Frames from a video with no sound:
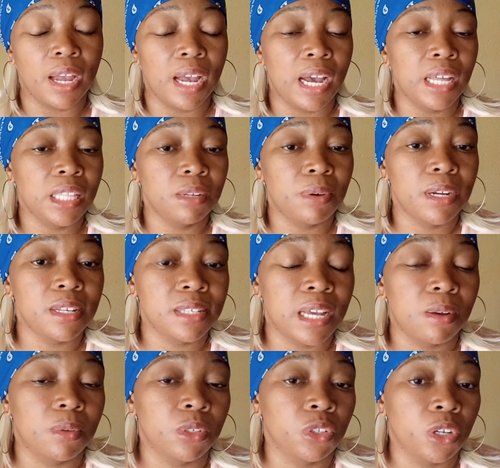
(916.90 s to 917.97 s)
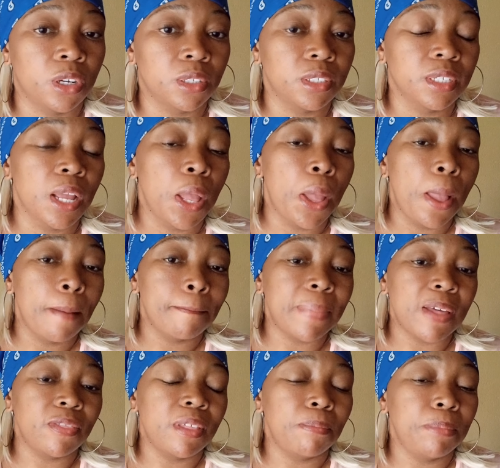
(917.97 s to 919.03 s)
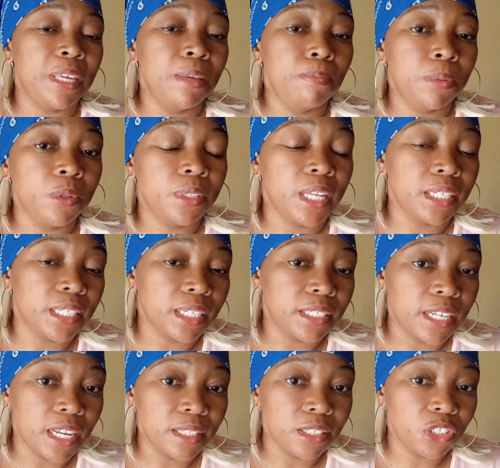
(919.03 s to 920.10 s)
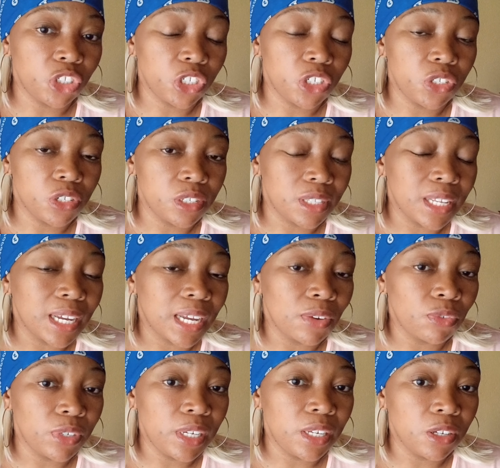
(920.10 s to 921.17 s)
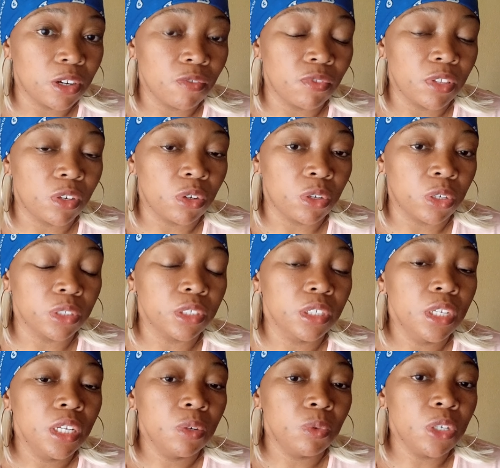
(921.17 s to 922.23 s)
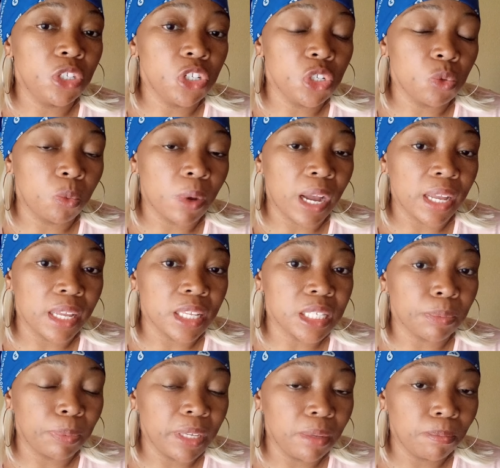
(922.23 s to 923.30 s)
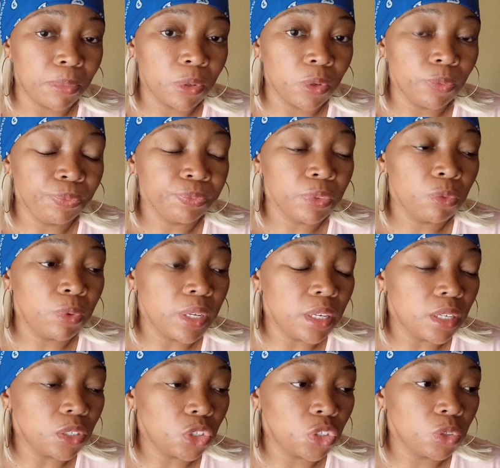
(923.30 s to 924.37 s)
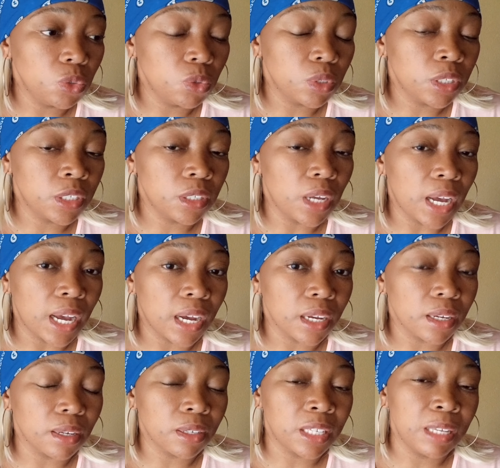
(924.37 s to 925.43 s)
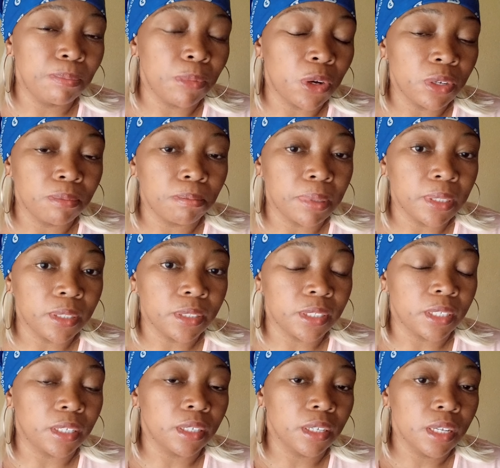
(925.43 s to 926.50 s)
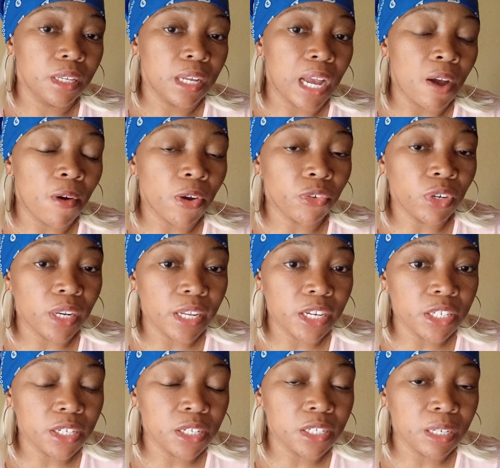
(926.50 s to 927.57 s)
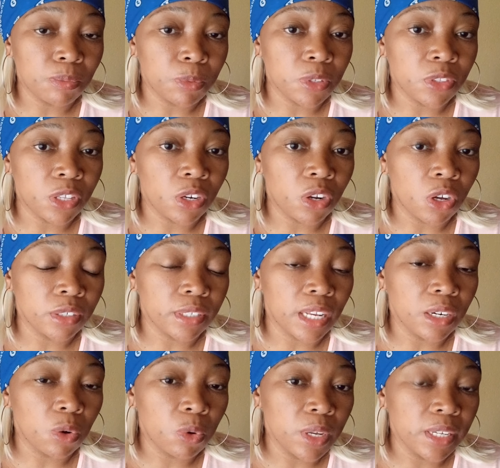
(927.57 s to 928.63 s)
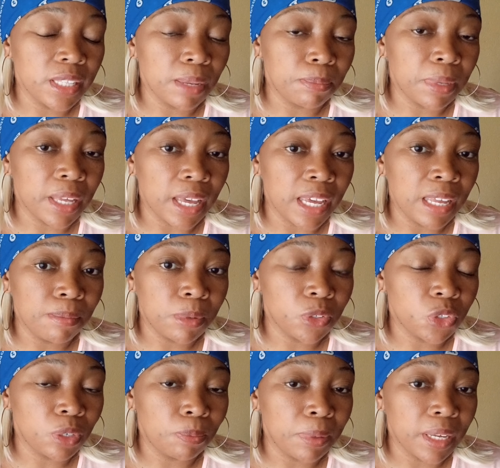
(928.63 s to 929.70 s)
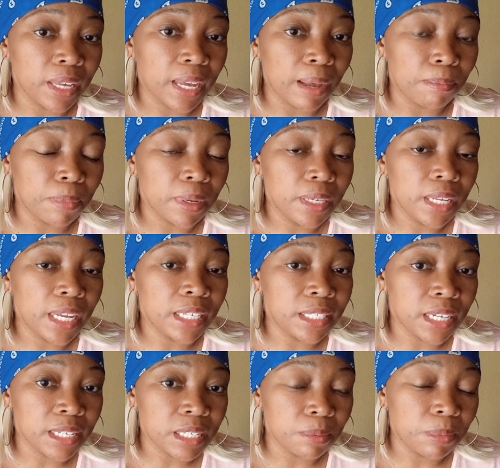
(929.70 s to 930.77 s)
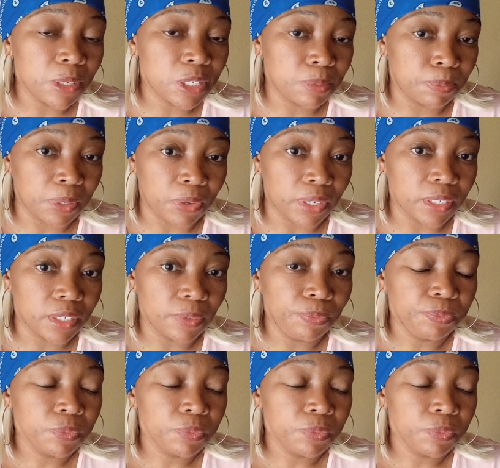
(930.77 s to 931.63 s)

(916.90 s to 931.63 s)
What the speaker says: Otherwise, I will not. But the people that attend the churches, they are really of the Lord, which is why as people, we need to keep on building our relationship with the Lord and quickly be able to pick up a Jezebel spirit,